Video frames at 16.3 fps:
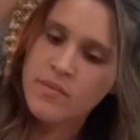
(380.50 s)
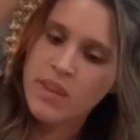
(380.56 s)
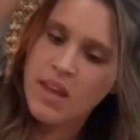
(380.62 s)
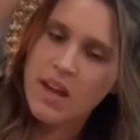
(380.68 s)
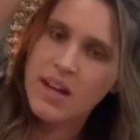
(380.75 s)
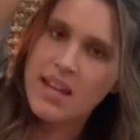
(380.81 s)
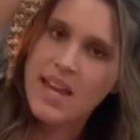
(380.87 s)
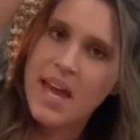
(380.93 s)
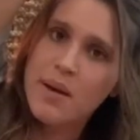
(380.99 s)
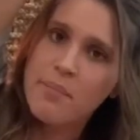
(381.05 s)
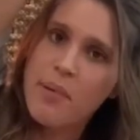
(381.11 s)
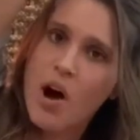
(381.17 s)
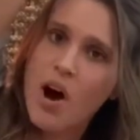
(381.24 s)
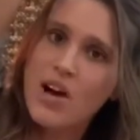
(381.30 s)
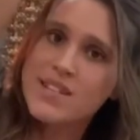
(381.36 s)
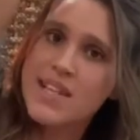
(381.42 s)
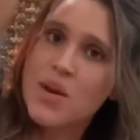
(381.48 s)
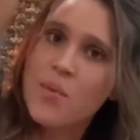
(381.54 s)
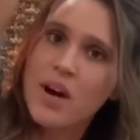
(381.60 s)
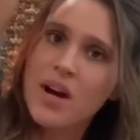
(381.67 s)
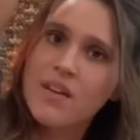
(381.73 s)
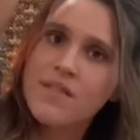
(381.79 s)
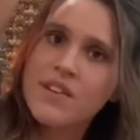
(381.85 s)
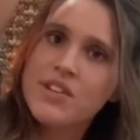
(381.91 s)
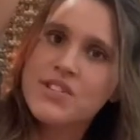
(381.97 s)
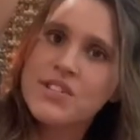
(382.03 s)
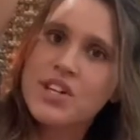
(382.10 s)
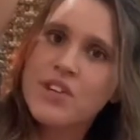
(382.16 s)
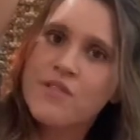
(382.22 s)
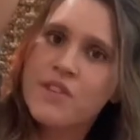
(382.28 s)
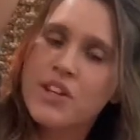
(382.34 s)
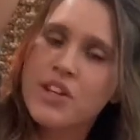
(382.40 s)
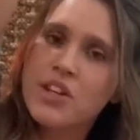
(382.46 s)
Again, pausing where it feels
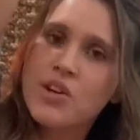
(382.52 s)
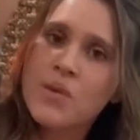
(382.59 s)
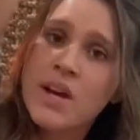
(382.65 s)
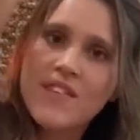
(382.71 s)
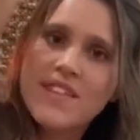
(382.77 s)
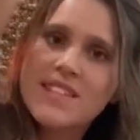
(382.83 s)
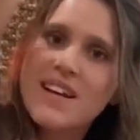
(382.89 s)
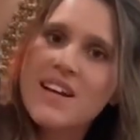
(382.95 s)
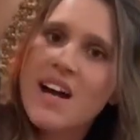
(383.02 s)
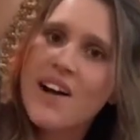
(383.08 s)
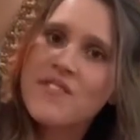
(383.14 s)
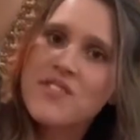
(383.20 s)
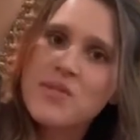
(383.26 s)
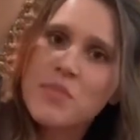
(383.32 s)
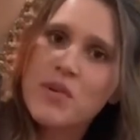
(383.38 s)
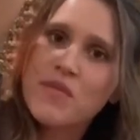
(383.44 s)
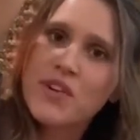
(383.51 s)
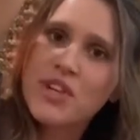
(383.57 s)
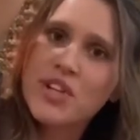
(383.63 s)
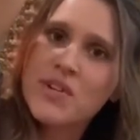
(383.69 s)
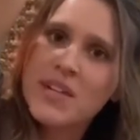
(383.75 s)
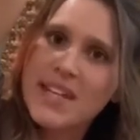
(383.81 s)
good for you. If it's uncomfortable for you to